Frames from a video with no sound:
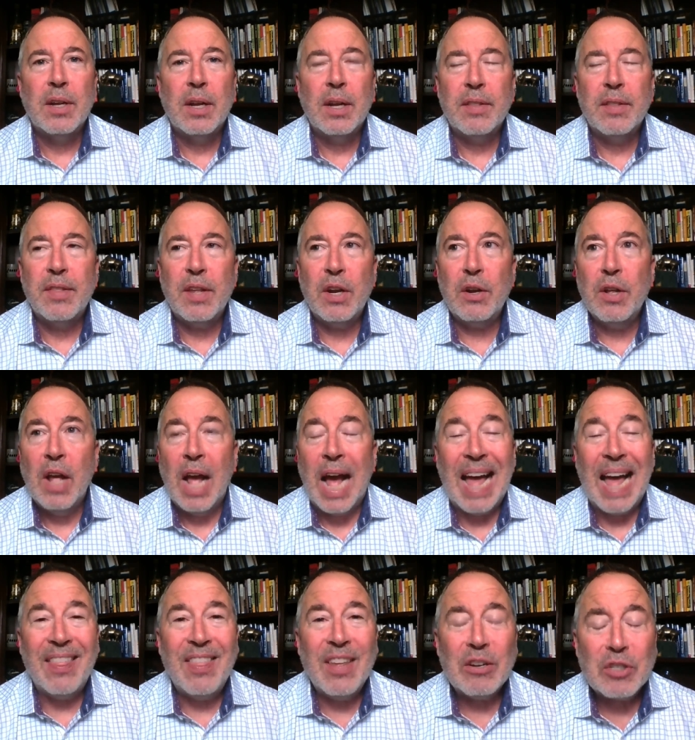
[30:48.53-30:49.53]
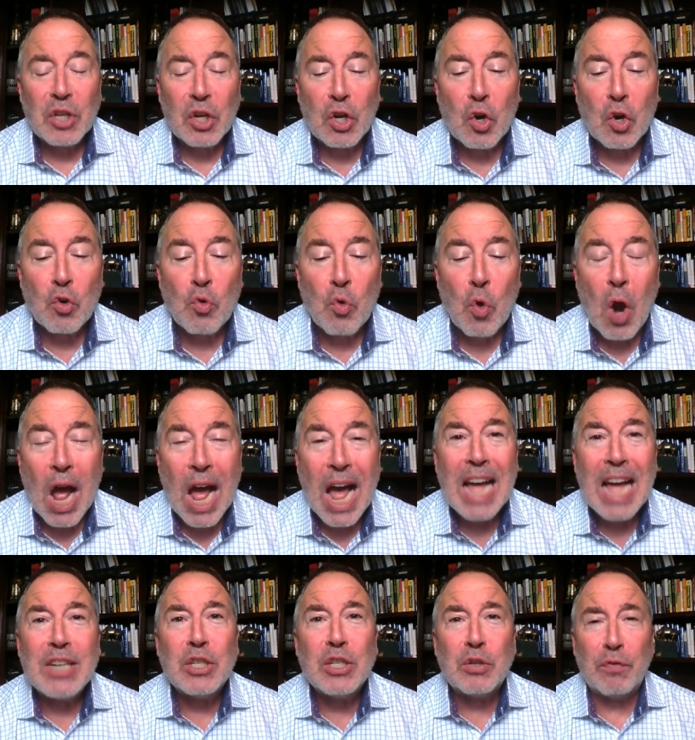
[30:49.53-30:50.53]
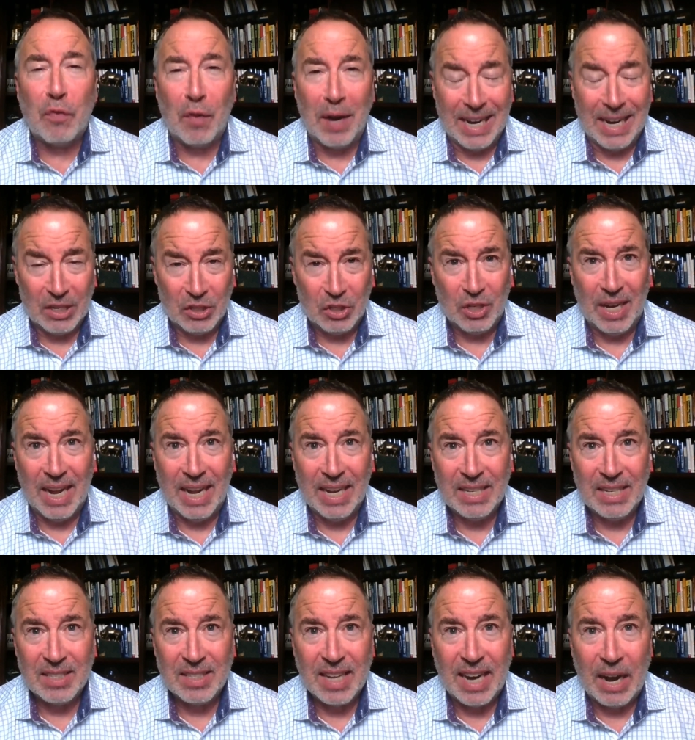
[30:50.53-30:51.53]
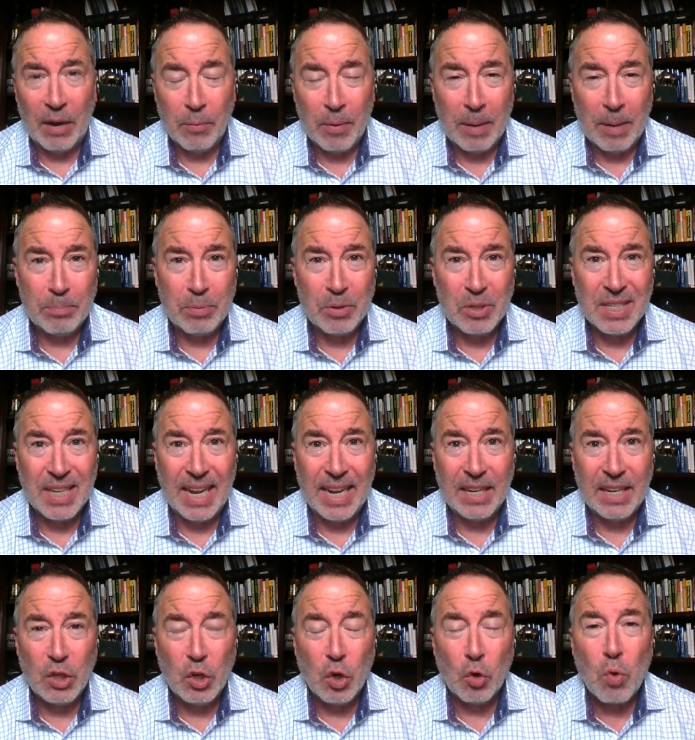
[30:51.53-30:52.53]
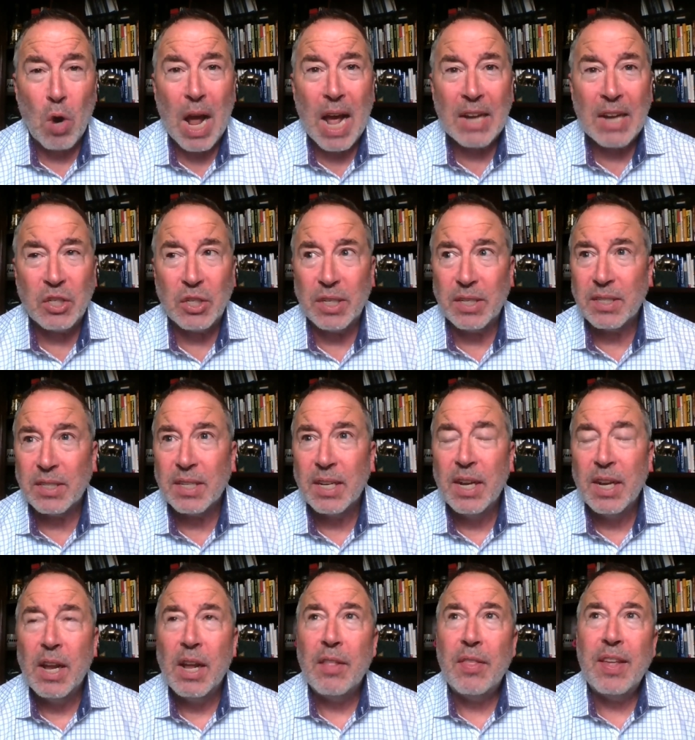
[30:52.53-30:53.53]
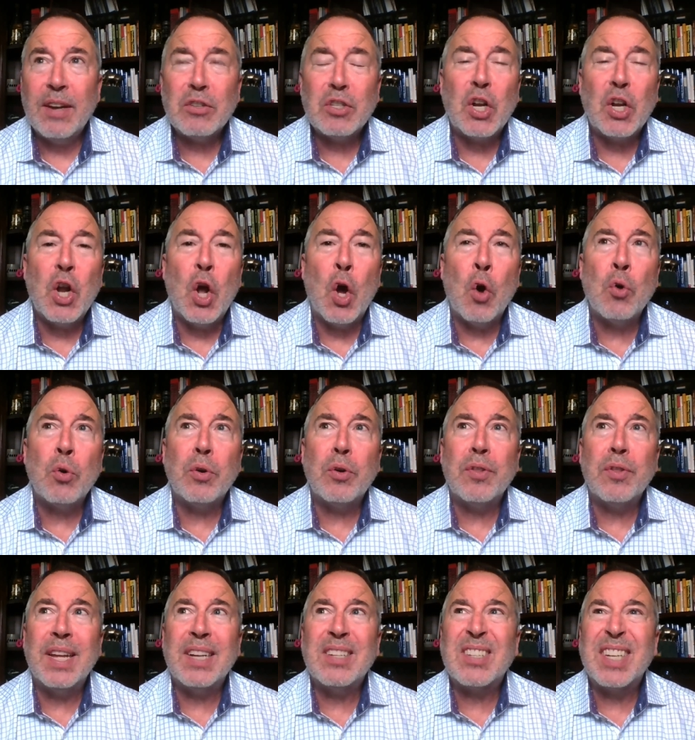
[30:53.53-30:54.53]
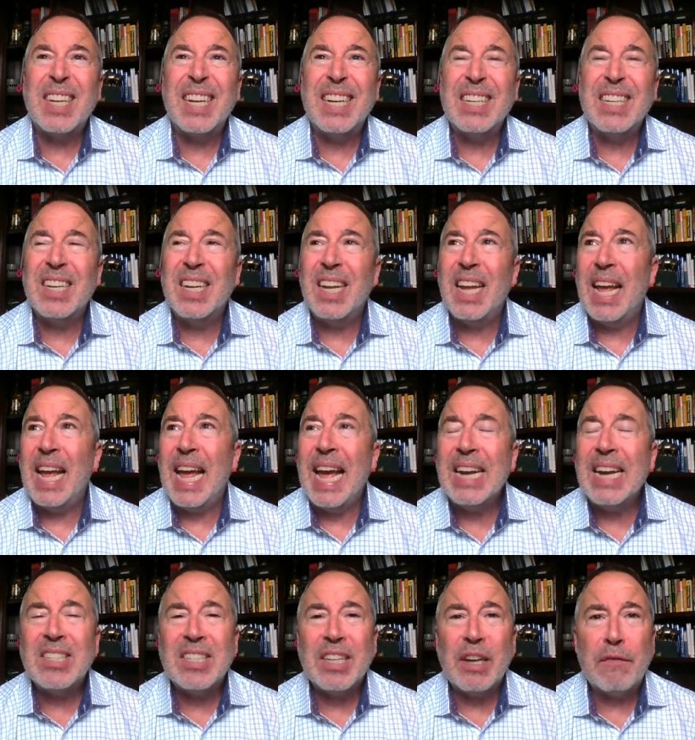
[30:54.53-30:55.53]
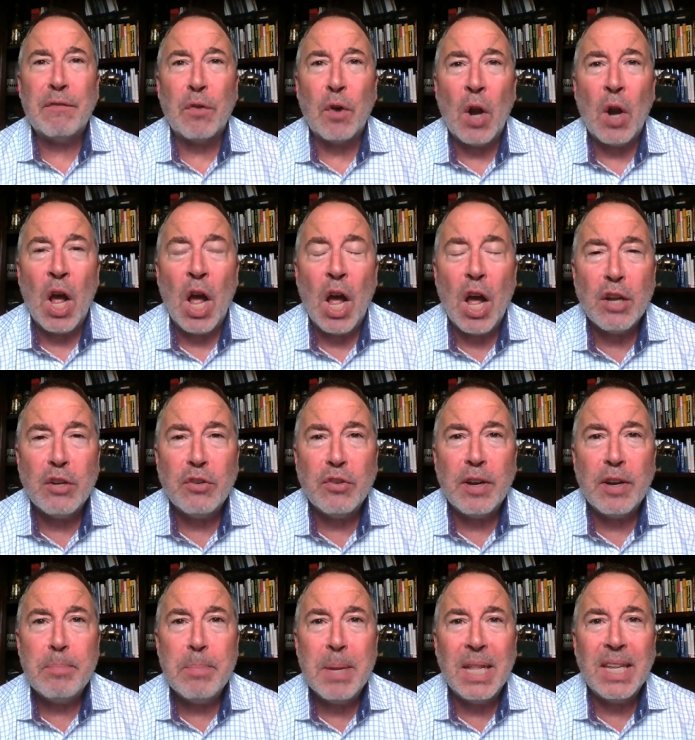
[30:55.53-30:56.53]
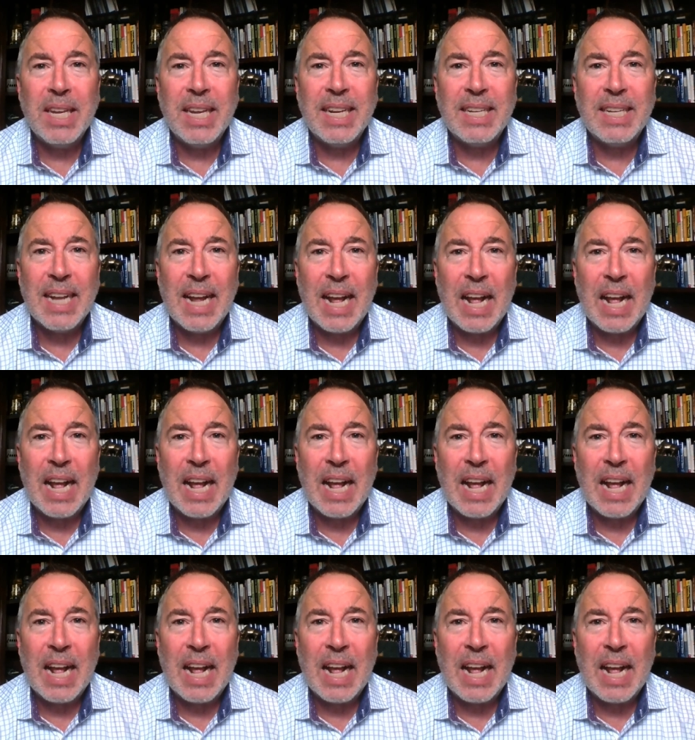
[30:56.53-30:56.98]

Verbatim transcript: There, there's a garage franchise that I represent, garages. There's an owner that's going to exit for a $100 million.